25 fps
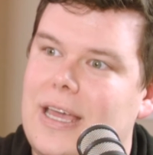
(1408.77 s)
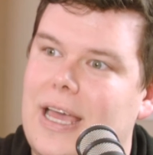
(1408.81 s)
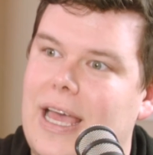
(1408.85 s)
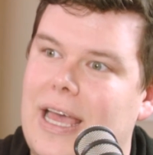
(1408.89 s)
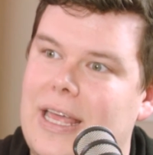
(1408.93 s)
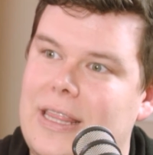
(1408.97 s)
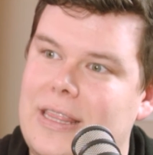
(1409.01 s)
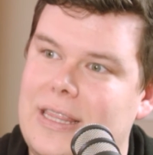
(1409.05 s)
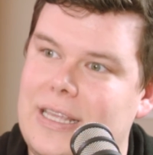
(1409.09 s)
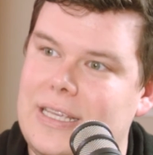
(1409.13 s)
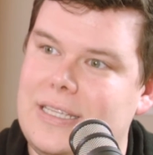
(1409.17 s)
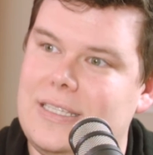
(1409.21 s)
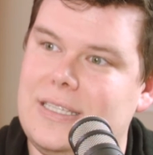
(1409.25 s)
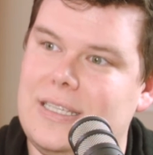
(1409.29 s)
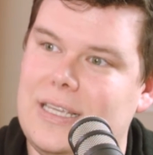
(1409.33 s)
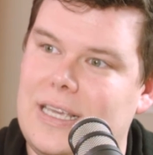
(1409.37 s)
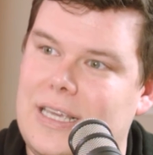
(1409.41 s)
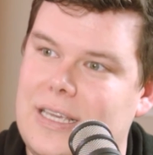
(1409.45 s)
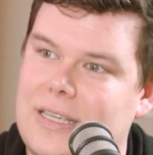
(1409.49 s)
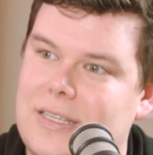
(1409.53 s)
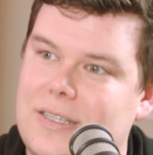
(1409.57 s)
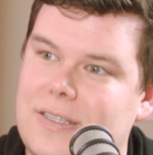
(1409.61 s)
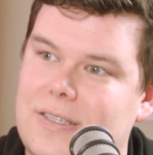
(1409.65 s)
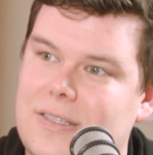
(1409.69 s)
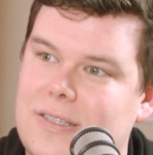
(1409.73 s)
And this
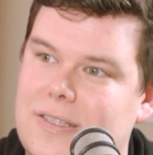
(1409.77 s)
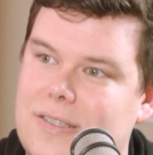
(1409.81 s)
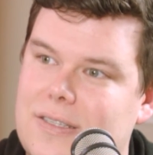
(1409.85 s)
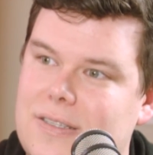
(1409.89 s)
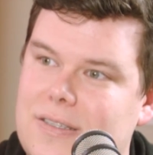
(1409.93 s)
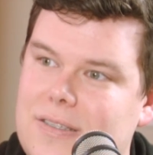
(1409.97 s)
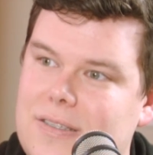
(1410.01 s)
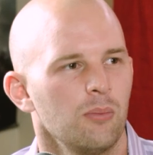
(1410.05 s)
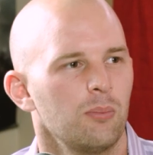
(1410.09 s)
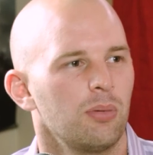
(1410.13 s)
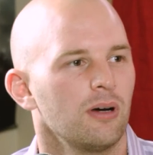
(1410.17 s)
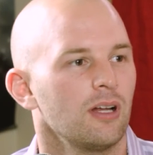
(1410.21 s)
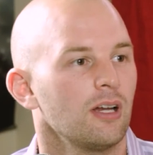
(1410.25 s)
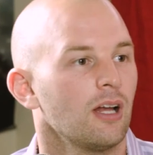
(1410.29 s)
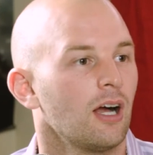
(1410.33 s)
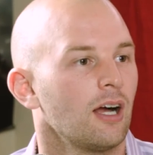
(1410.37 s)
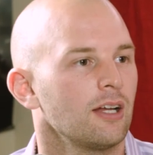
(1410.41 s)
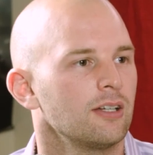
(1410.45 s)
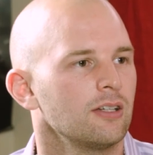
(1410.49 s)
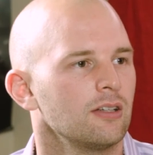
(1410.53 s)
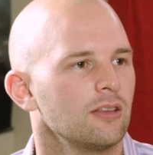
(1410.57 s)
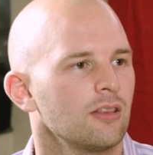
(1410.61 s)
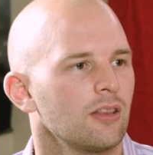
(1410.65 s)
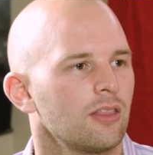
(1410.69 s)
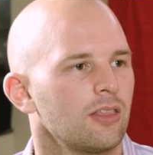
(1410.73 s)
is... But I
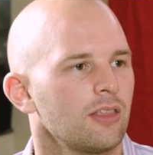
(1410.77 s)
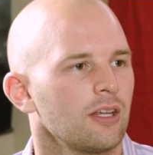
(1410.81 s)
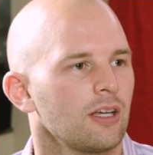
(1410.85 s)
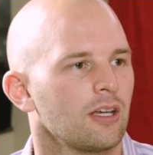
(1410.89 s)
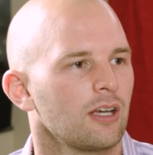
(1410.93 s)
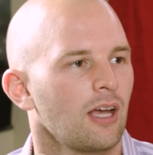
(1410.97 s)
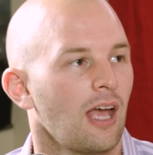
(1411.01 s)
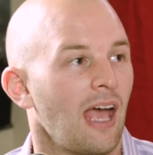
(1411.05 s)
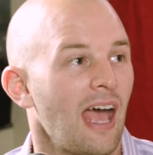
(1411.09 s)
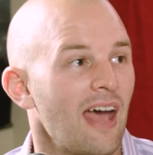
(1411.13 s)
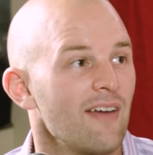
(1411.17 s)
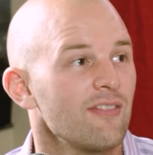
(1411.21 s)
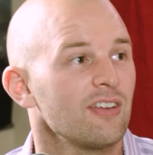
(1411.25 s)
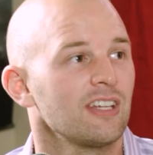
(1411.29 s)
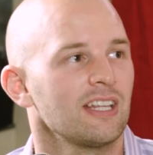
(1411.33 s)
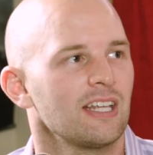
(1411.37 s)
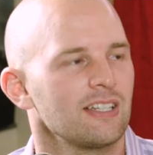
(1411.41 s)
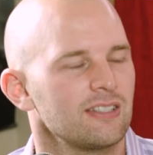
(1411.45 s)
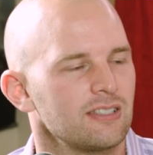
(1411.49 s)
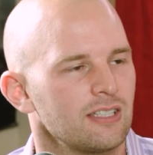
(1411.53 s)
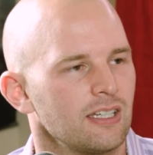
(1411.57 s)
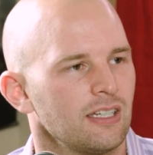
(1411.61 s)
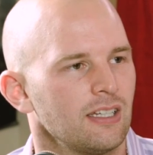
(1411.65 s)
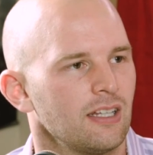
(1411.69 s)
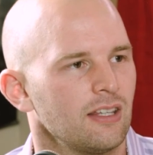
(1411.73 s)
didn't think having
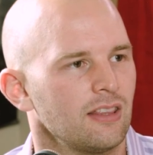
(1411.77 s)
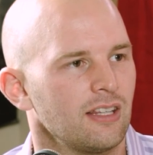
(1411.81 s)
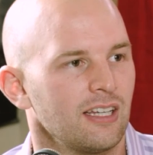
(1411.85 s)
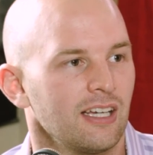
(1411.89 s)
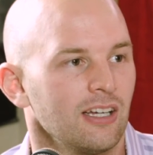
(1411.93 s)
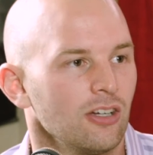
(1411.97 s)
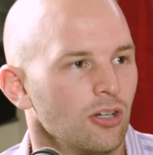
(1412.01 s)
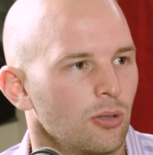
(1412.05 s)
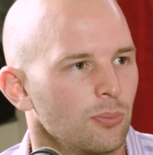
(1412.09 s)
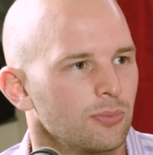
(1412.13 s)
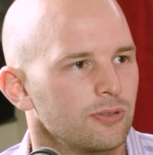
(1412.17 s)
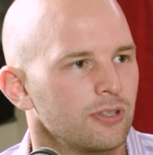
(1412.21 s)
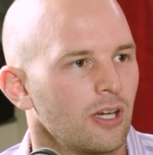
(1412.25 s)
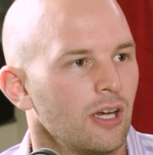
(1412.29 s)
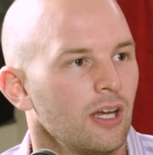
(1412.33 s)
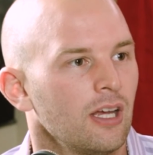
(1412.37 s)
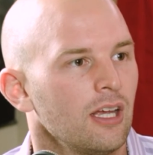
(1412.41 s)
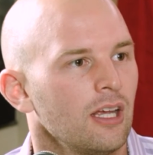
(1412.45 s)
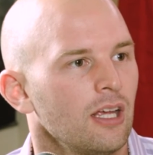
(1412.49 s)
that scene in there helped.